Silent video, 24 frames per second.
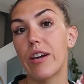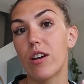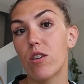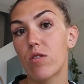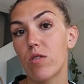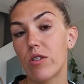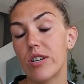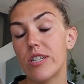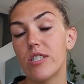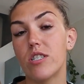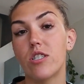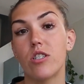
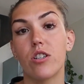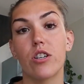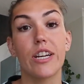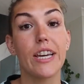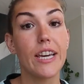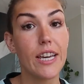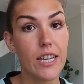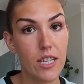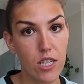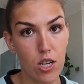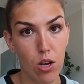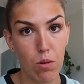increase your
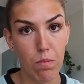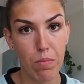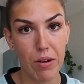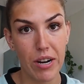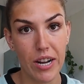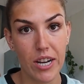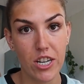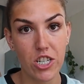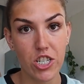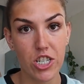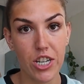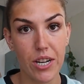ketone
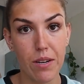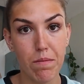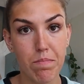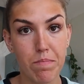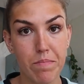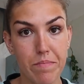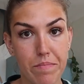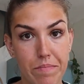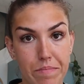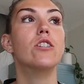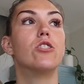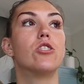production.
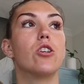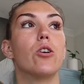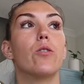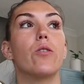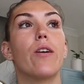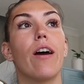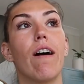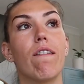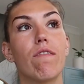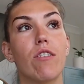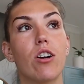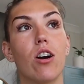So
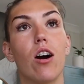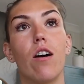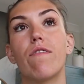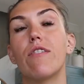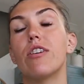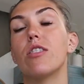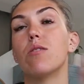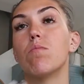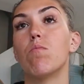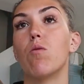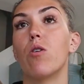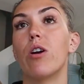you have the
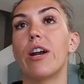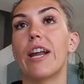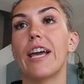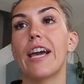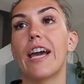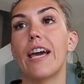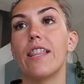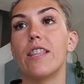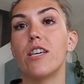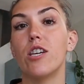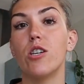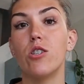coffee in the
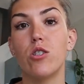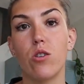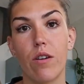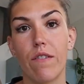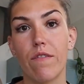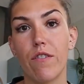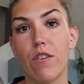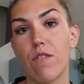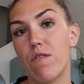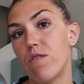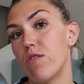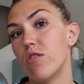morning and then you don't
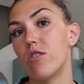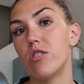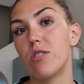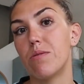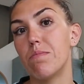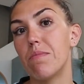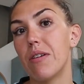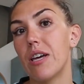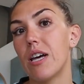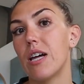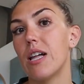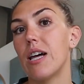have your
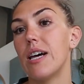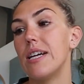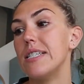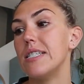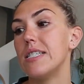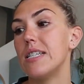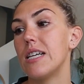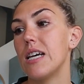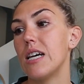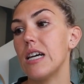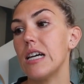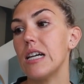first meal
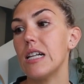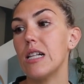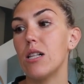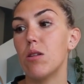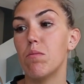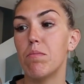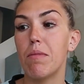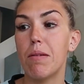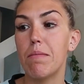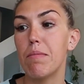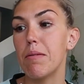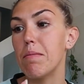
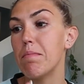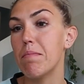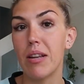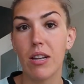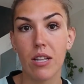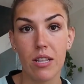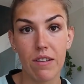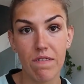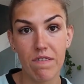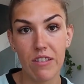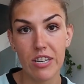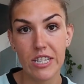until maybe
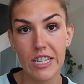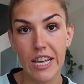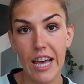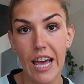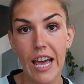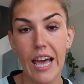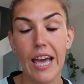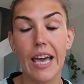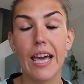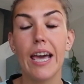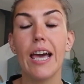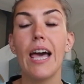middle of the
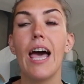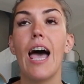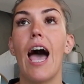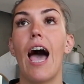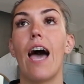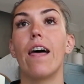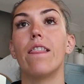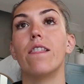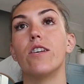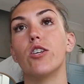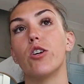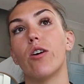day.
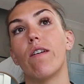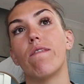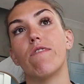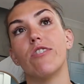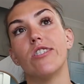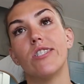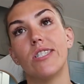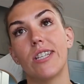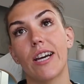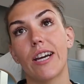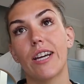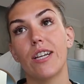And then you have
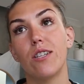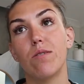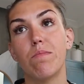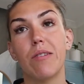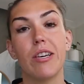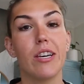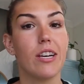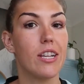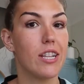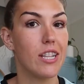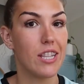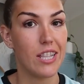your second
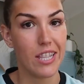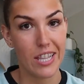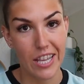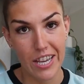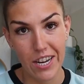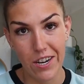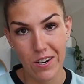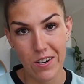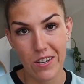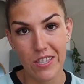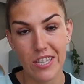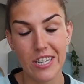meal
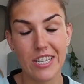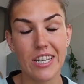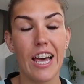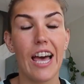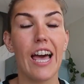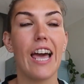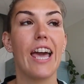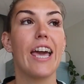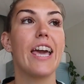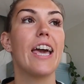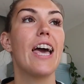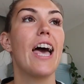later in the
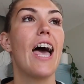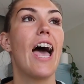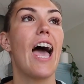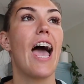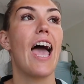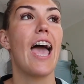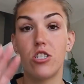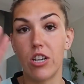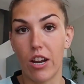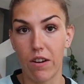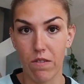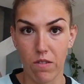day.
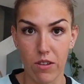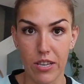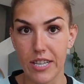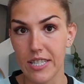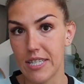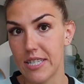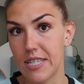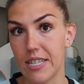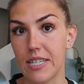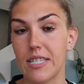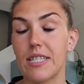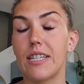Generally
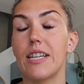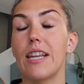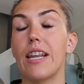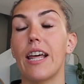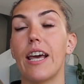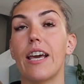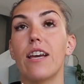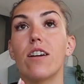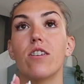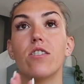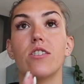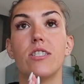it's
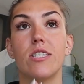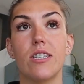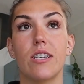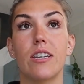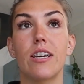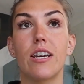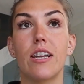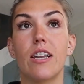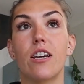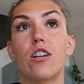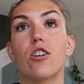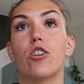16-8. You're
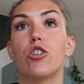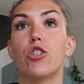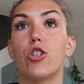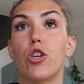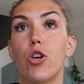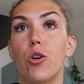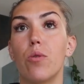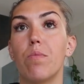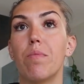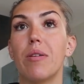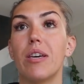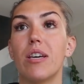still eating your
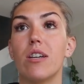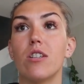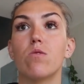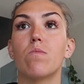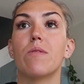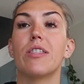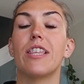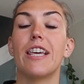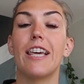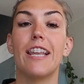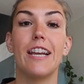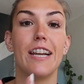two
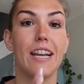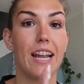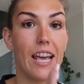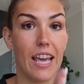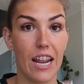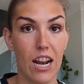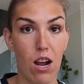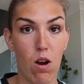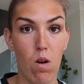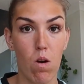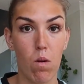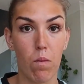meals within an
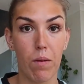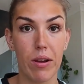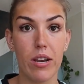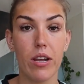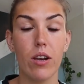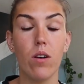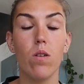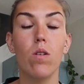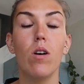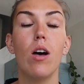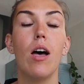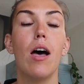8-hour
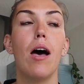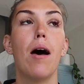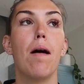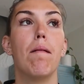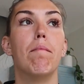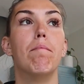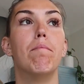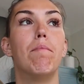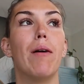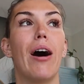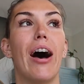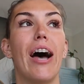window,
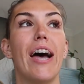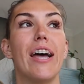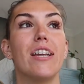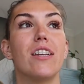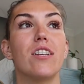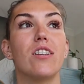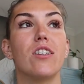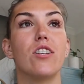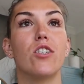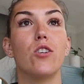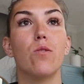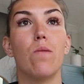but
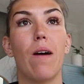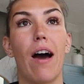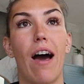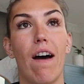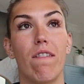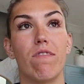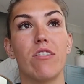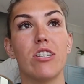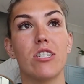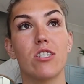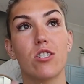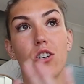you
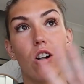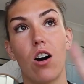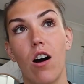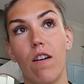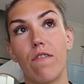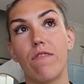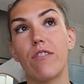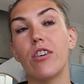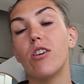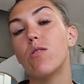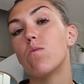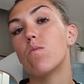have this
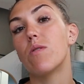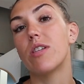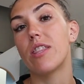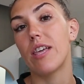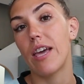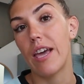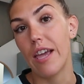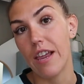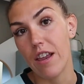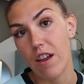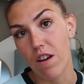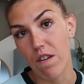coffee
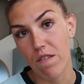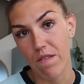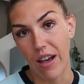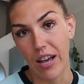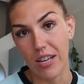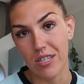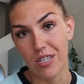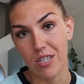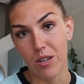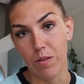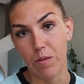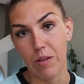within your
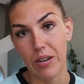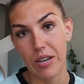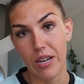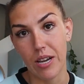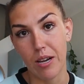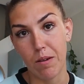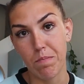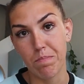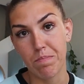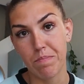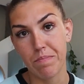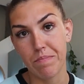fasting
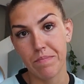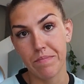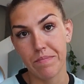window.